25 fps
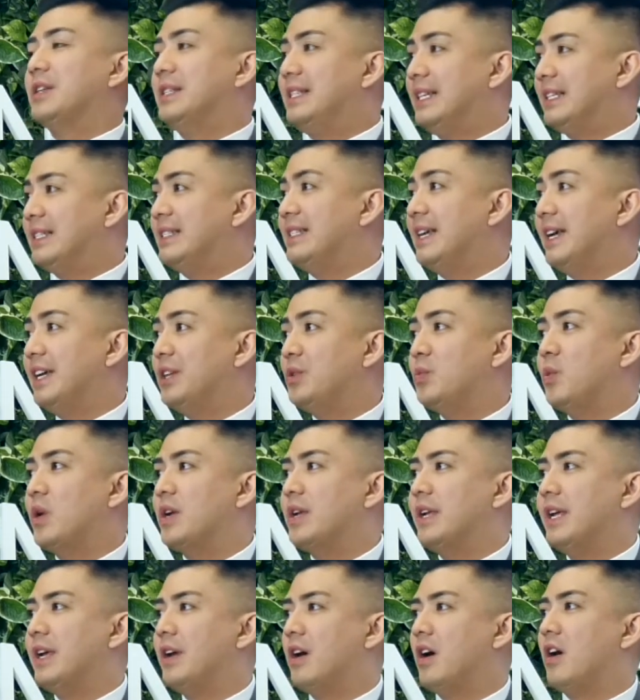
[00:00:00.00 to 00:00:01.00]
6 days, 1
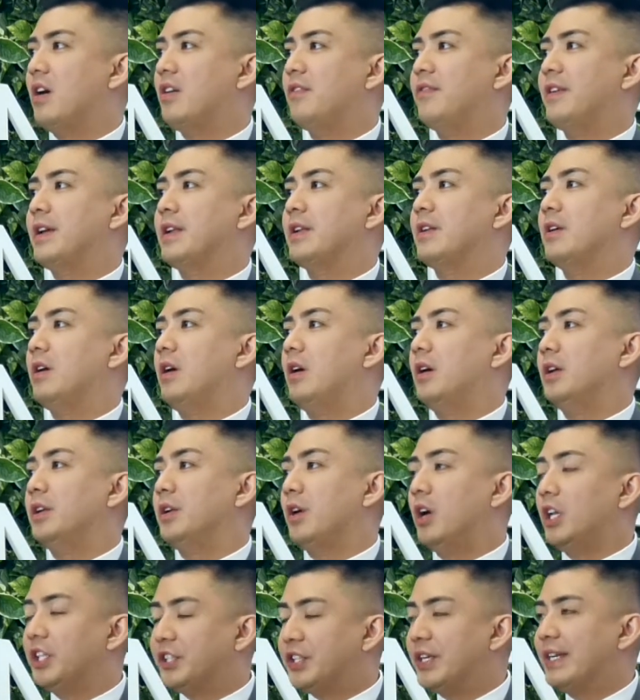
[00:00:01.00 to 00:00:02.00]
day off, and on
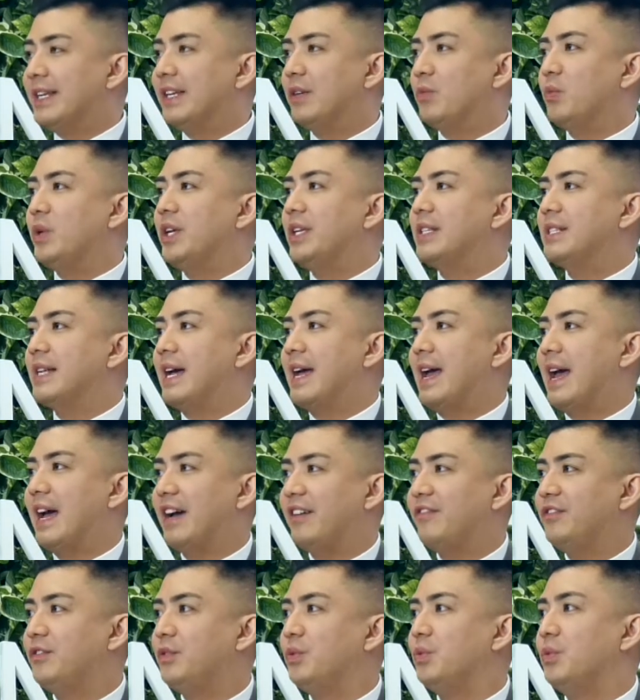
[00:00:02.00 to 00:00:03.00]
alternate weeks, I
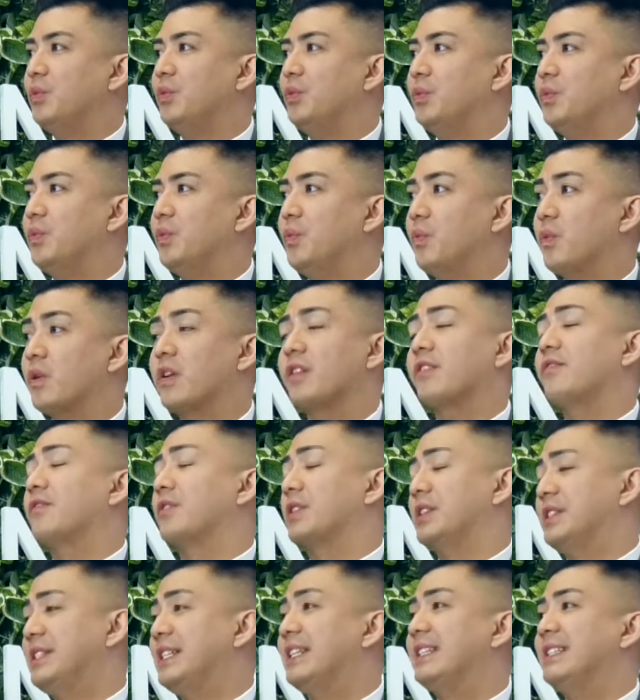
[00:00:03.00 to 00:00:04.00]
have to work
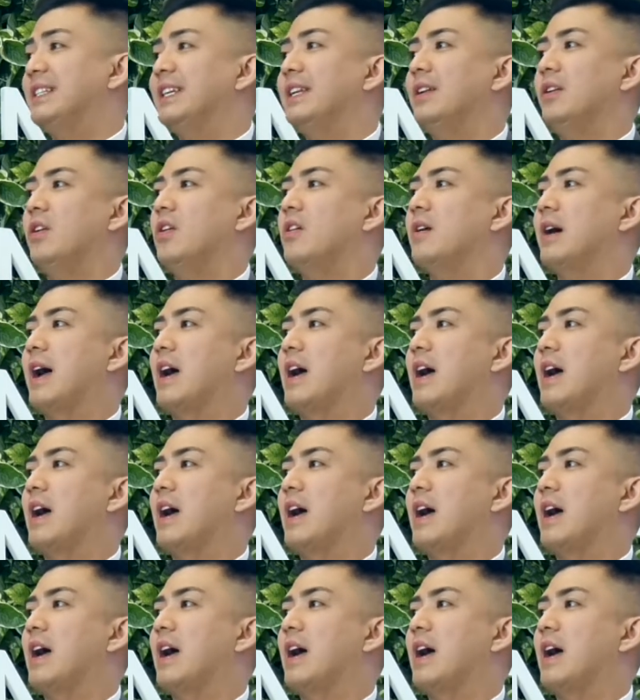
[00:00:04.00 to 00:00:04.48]
for 16 long